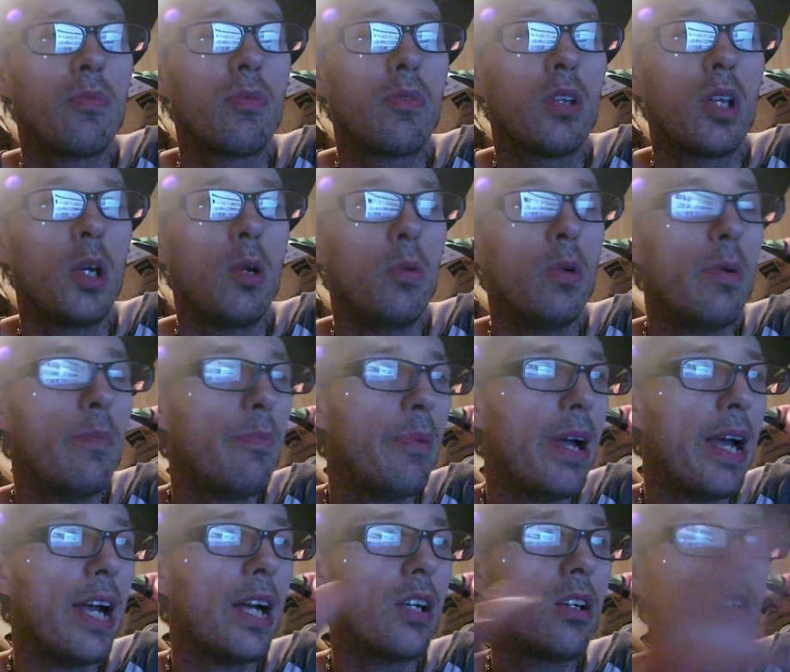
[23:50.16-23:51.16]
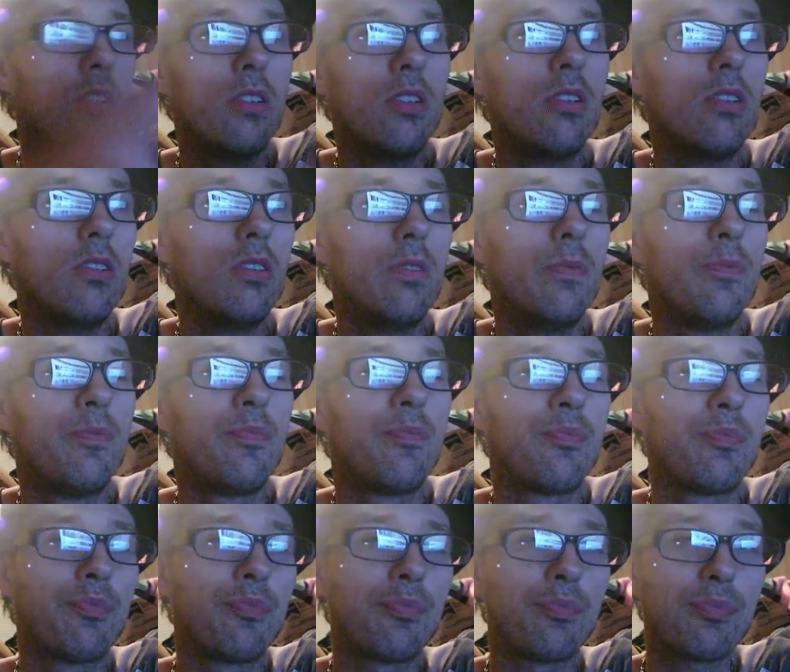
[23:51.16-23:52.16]
He went back to
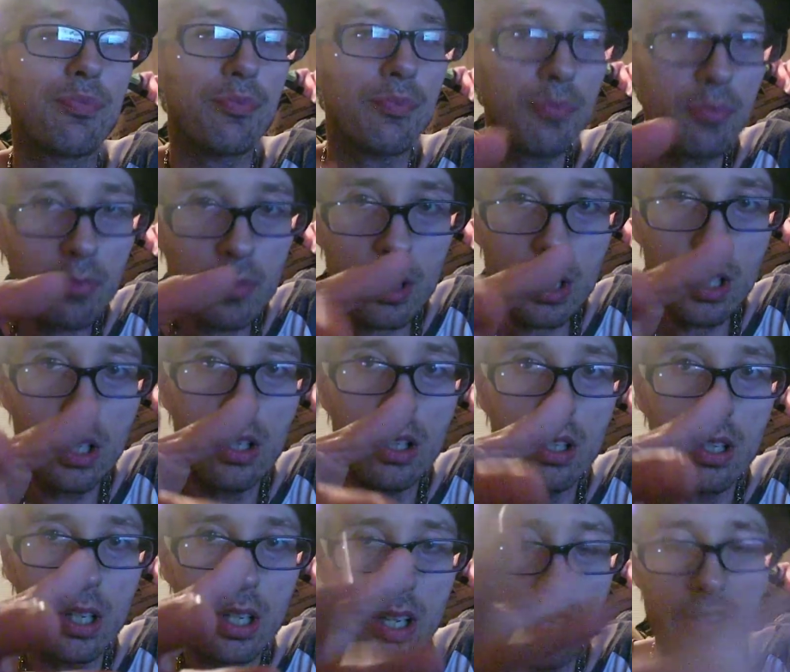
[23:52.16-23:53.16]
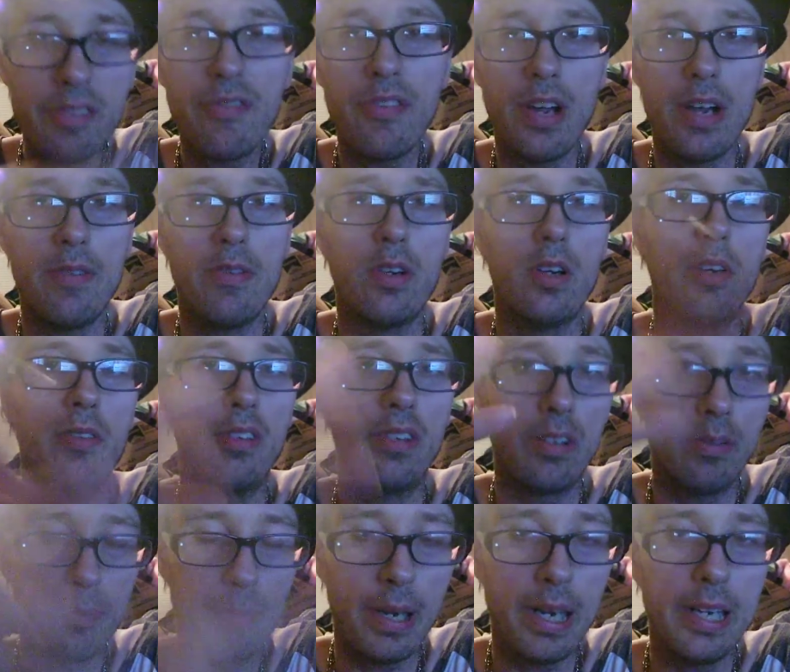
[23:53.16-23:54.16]
his favorite of the
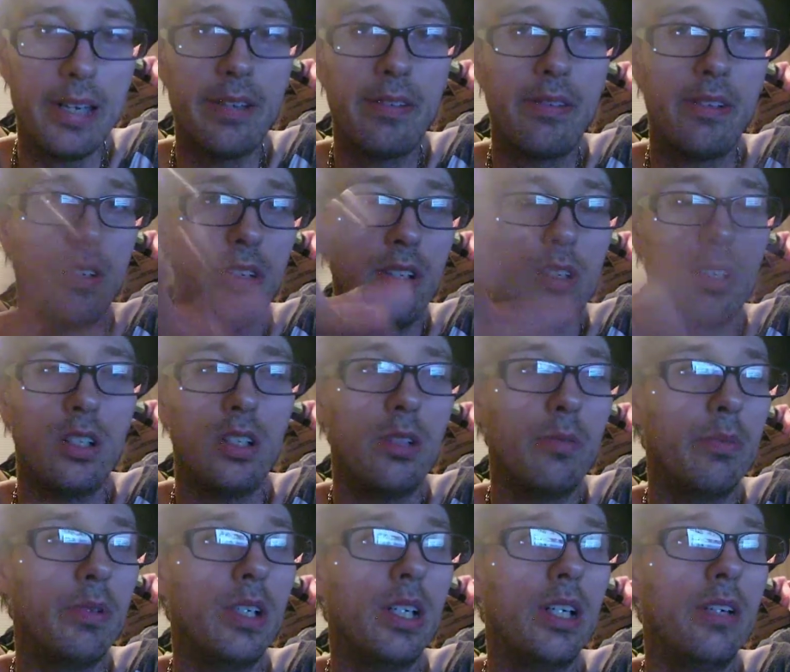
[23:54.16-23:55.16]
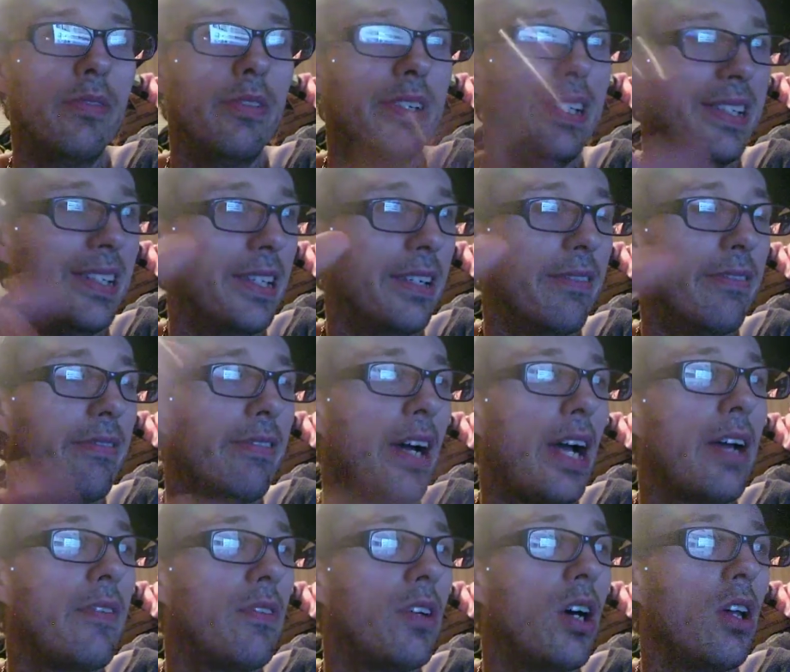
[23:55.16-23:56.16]
spice and all above. He did
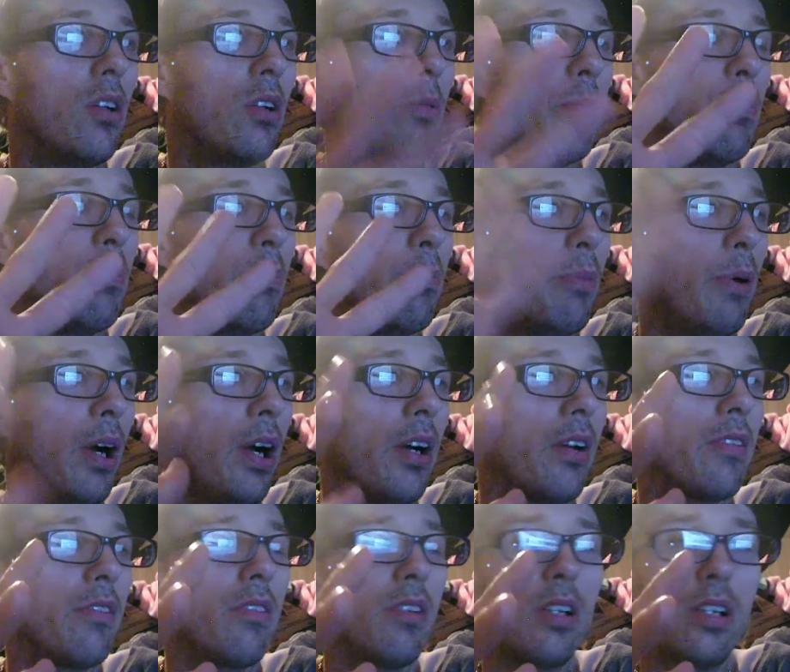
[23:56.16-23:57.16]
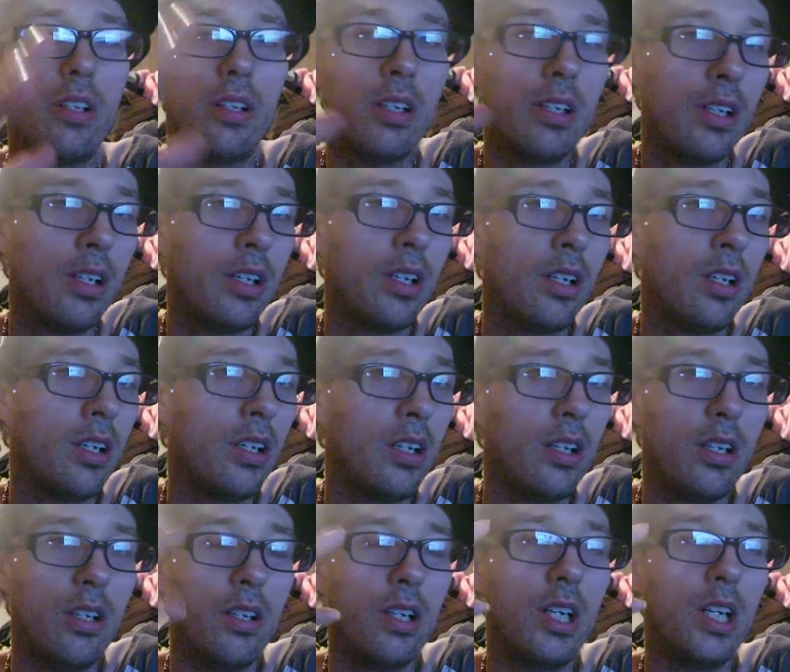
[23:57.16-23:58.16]
five dollar box and
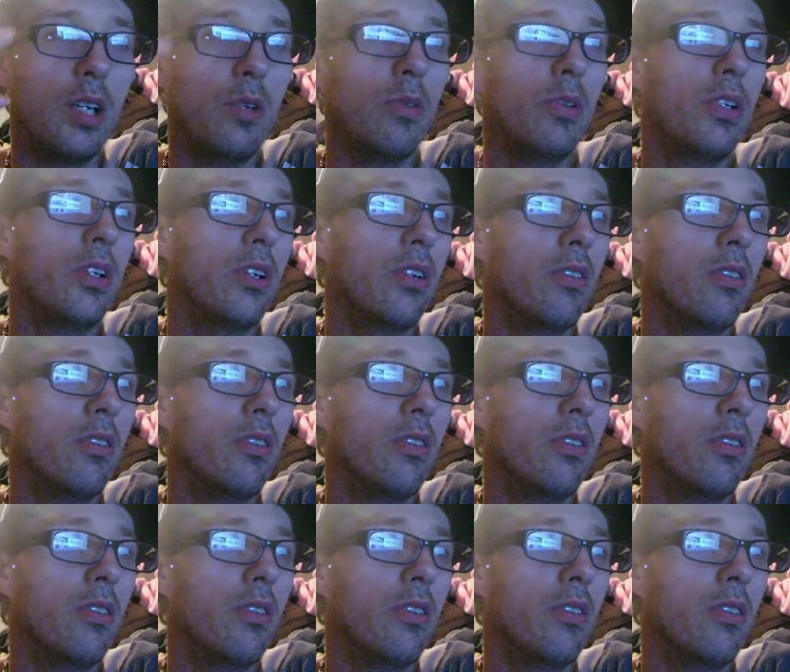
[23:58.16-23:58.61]
you know I would do.